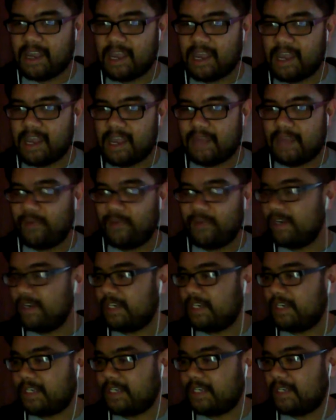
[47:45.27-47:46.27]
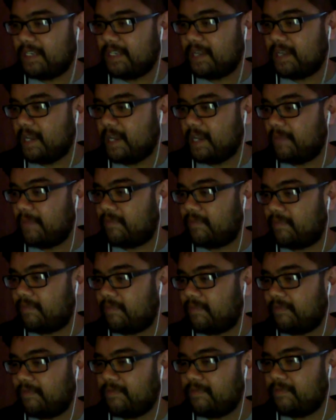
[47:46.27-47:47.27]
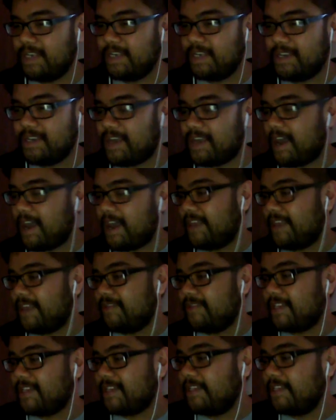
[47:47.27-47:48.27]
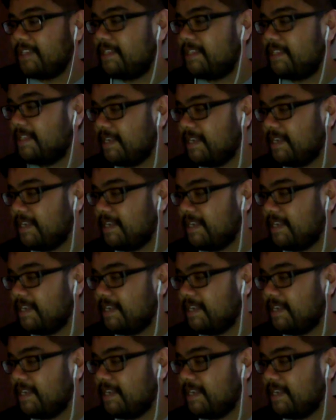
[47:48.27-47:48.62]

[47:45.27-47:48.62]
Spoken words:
when she sees the clip, yeah, you can,